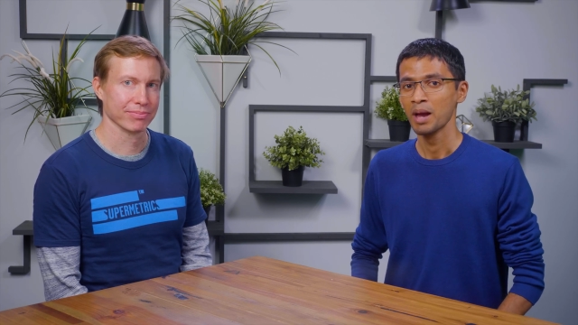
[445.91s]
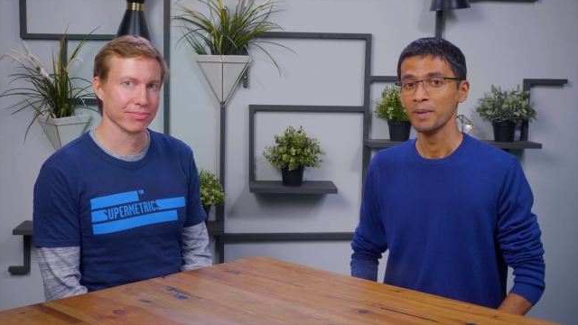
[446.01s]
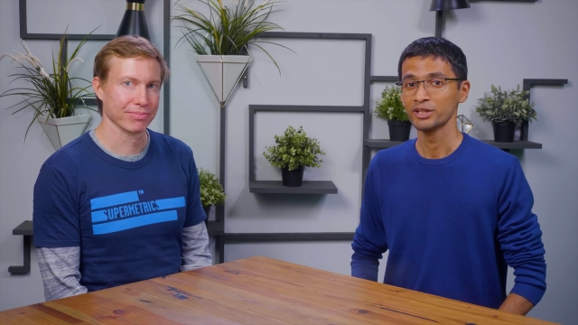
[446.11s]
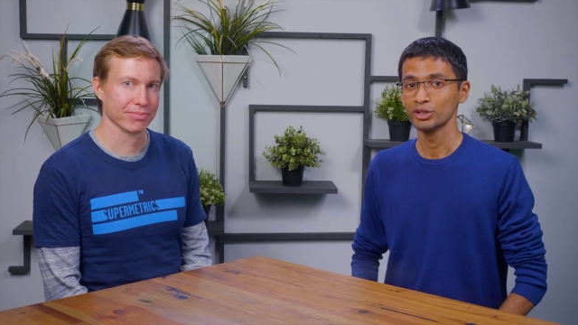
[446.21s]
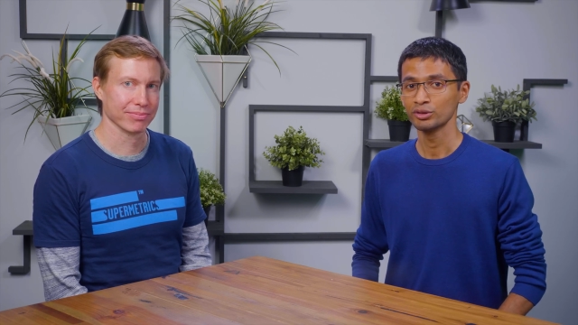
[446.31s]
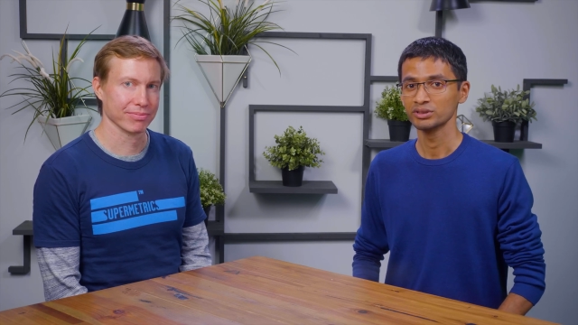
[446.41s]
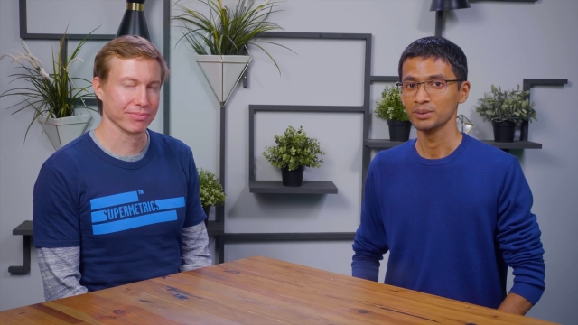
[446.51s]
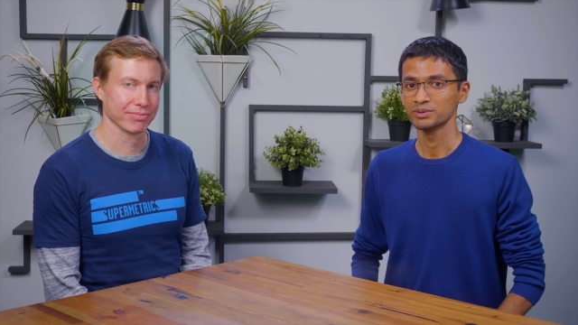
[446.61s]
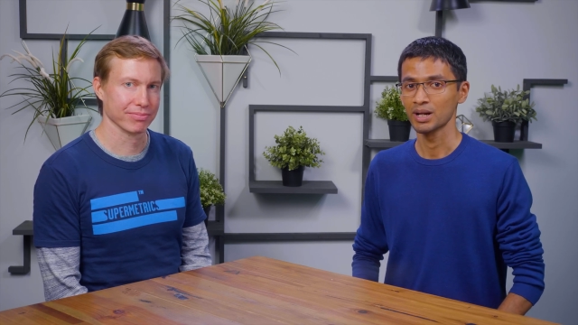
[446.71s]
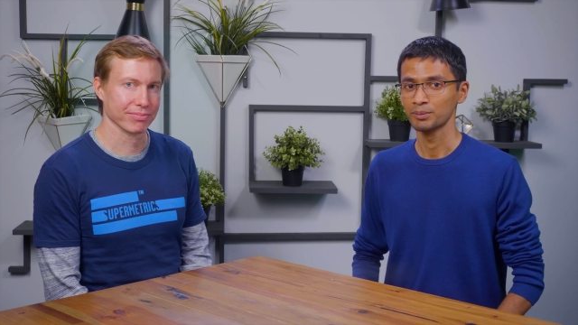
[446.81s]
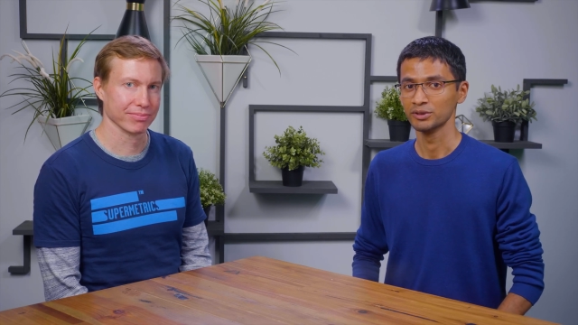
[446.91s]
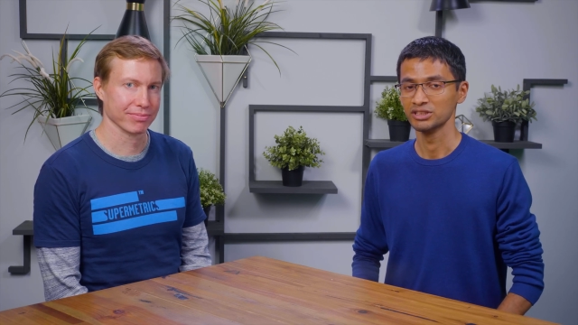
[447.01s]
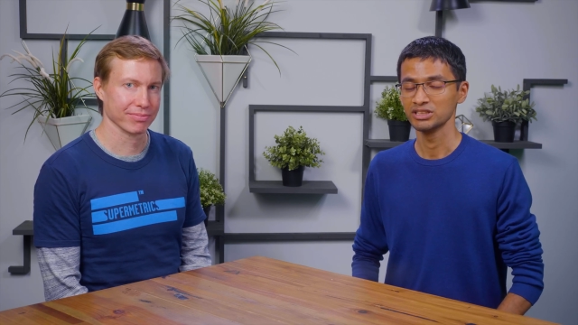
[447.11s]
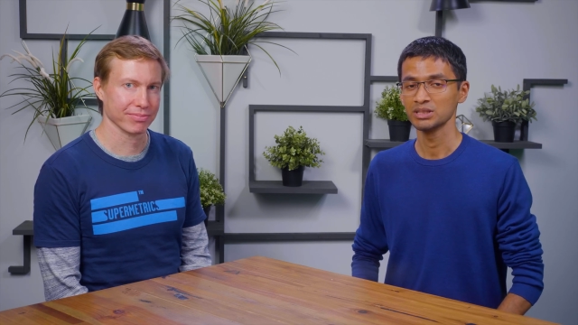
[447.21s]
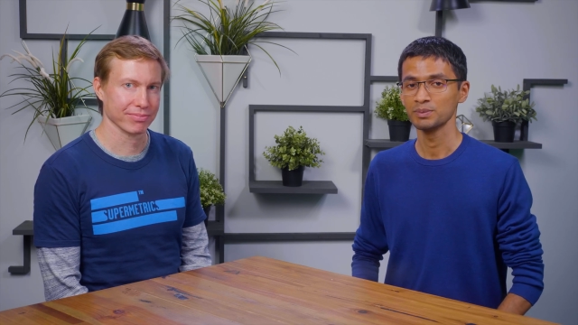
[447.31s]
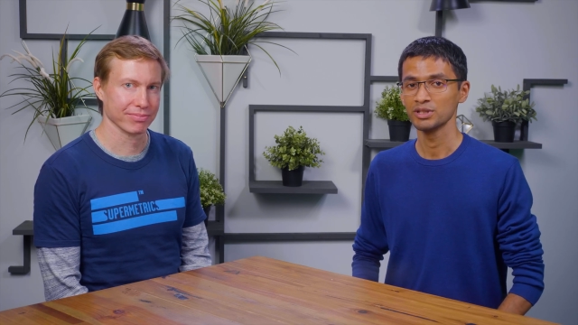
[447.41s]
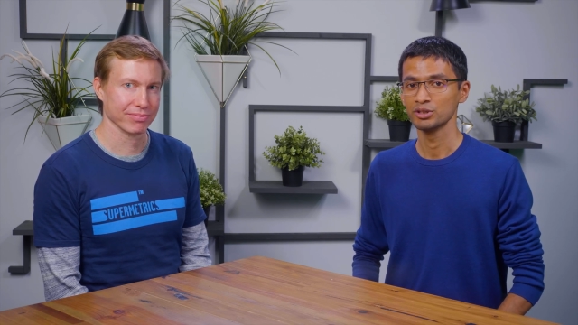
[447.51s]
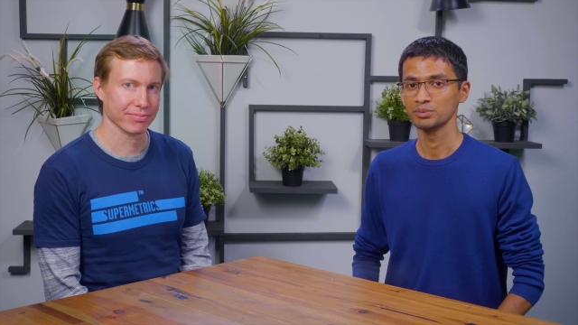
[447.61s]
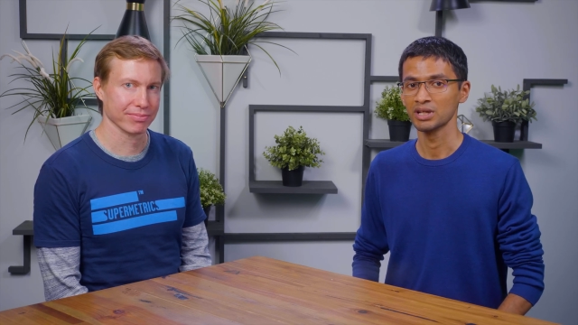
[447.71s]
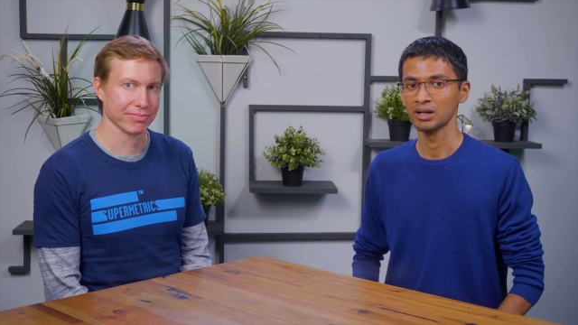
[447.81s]
Speaker 1: Make sure to subscribe to the GCP
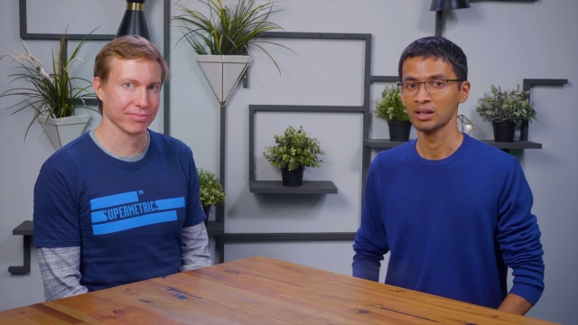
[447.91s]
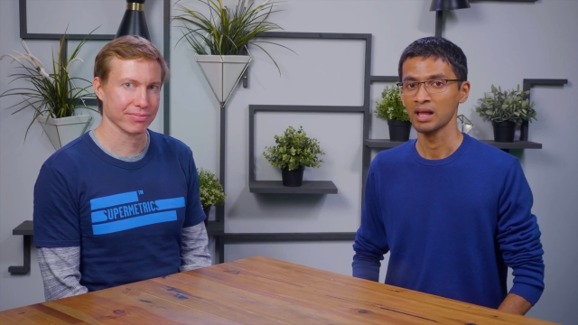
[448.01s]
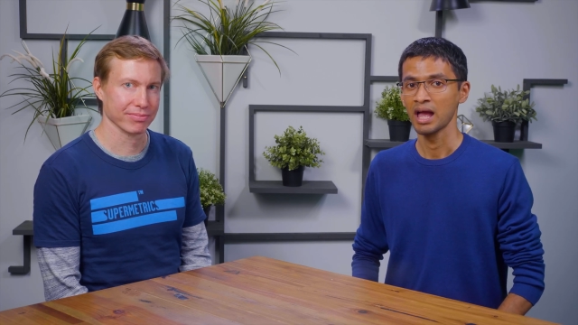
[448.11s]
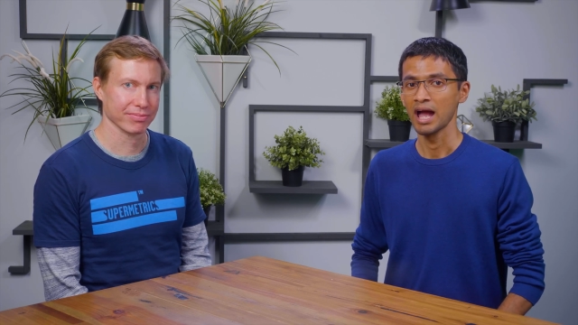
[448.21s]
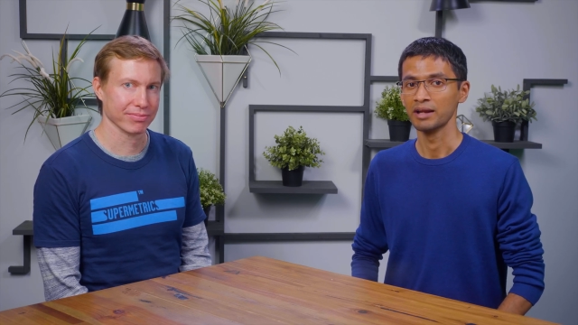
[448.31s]
YouTube channel